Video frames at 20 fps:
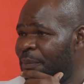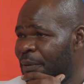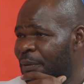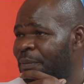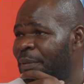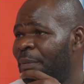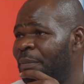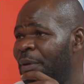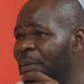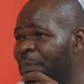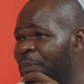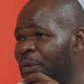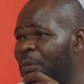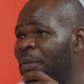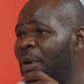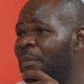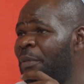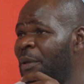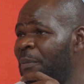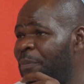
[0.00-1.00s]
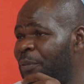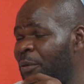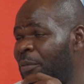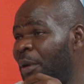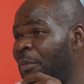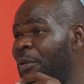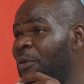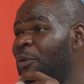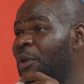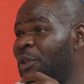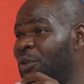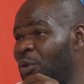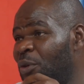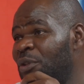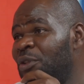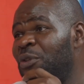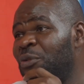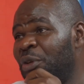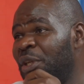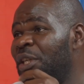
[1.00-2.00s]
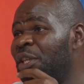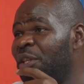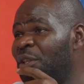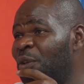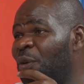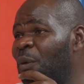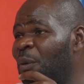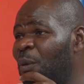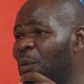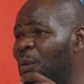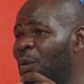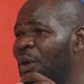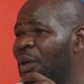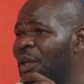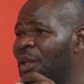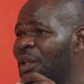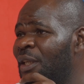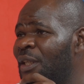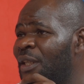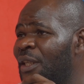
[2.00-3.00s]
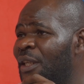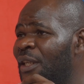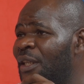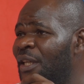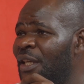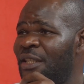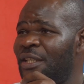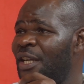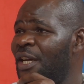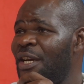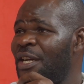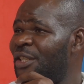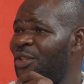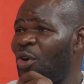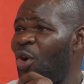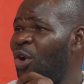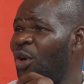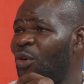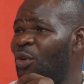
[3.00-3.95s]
probably we don't really know. This thing is all